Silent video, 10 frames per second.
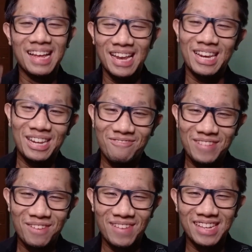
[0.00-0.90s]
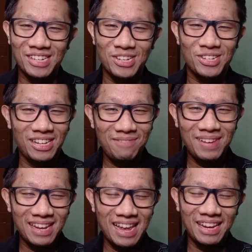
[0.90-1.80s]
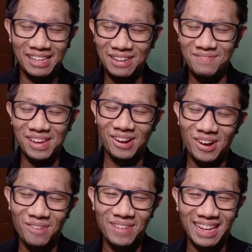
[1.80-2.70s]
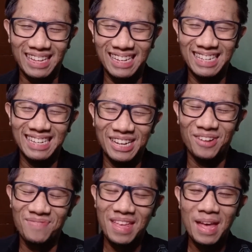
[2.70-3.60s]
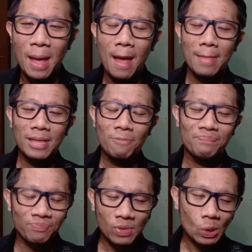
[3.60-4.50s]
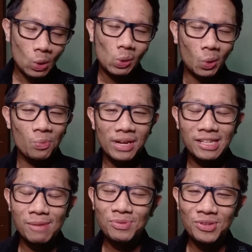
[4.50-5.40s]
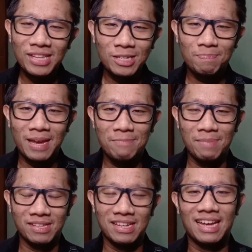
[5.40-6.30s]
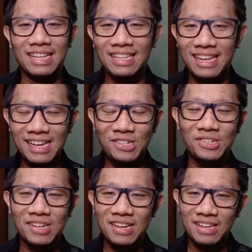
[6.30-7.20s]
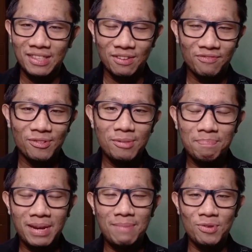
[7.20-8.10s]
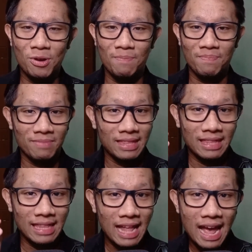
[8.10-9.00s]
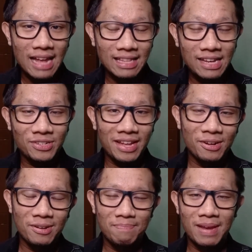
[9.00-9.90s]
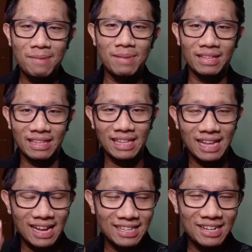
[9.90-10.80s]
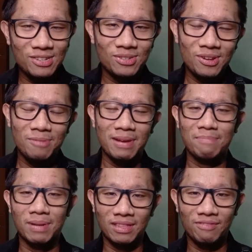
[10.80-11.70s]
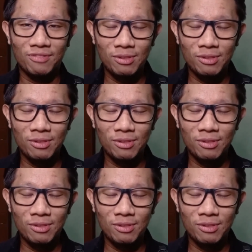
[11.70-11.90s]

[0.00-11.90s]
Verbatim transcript: Leave me a message, leave me a like, leave me a comment. Now, when it comes to these payments, unless the full premium, not a staggered payment, not an installment, but the full